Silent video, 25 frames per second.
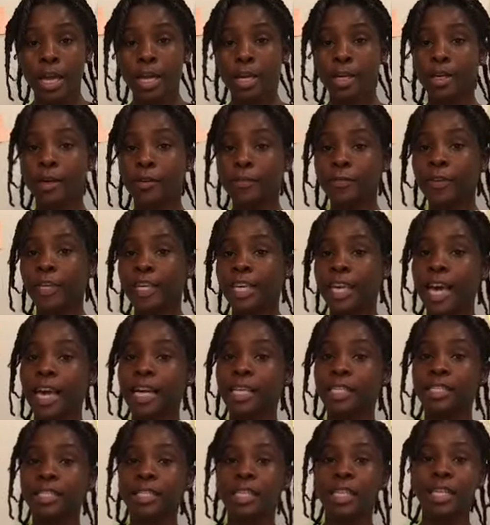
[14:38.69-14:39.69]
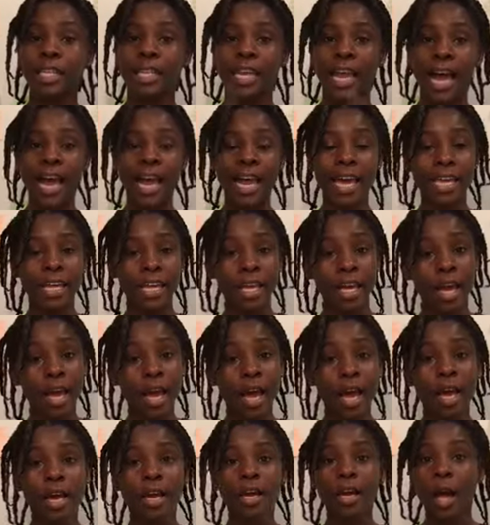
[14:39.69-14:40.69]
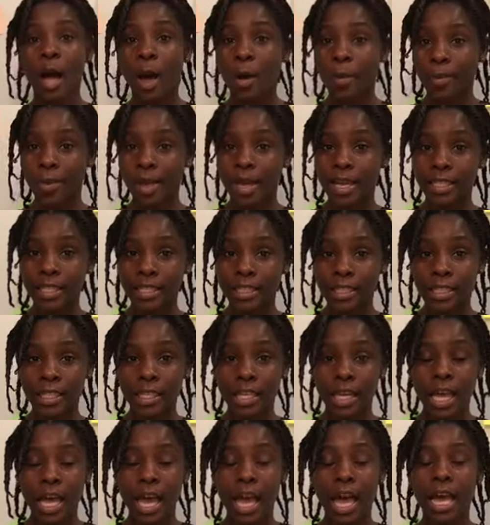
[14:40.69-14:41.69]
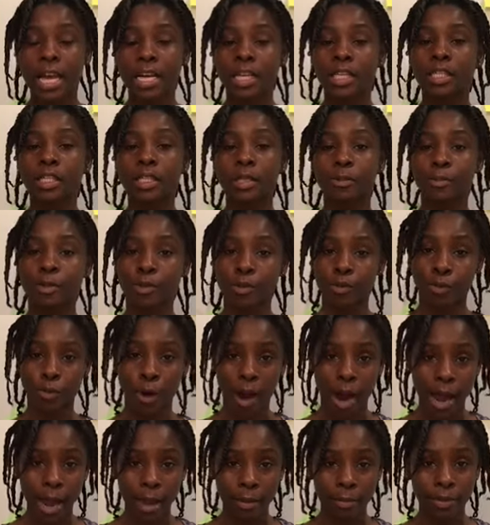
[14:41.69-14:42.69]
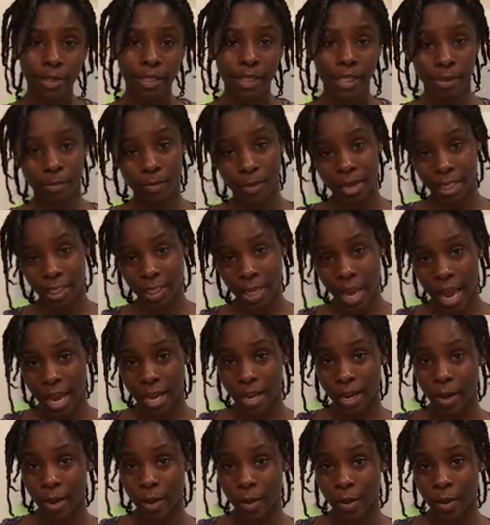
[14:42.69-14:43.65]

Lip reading: Don't forget to like, comment, and subscribe to my channel.